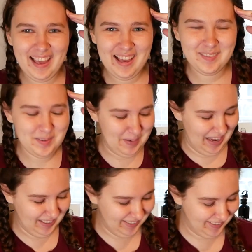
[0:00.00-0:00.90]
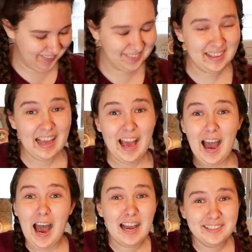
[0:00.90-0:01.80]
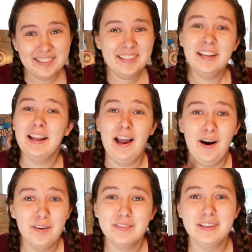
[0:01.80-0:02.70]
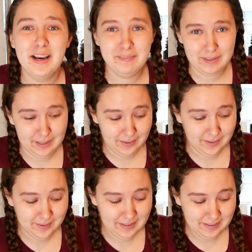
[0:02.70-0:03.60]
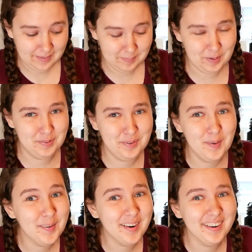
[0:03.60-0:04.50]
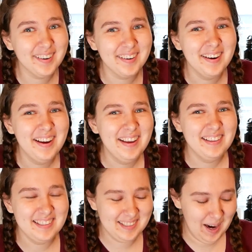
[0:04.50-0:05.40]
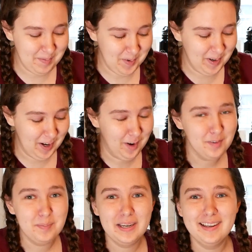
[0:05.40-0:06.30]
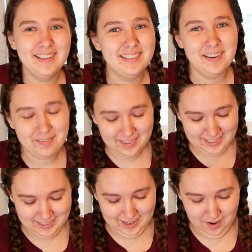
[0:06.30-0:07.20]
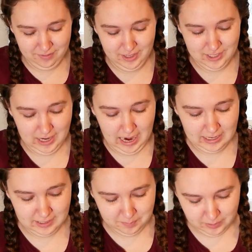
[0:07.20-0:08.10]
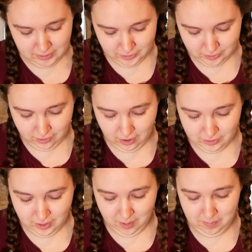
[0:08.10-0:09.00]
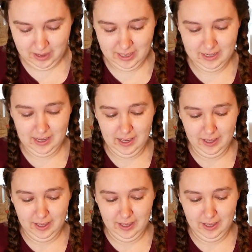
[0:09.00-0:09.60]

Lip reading: And we're back. I did get it out of the oven before the timer went off, but I definitely did not finish it. I didn't put the sugar on top, and